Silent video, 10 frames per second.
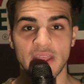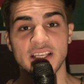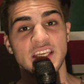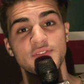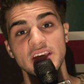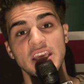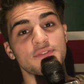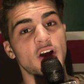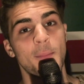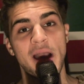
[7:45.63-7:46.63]
Thanksgiving
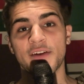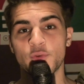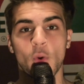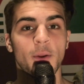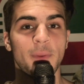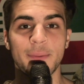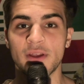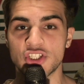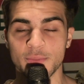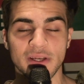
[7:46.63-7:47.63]
Eve, come out if you want to.
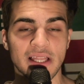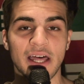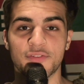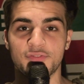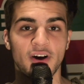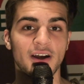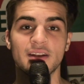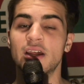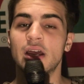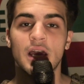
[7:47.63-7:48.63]
Maybe it should be a lot of fun.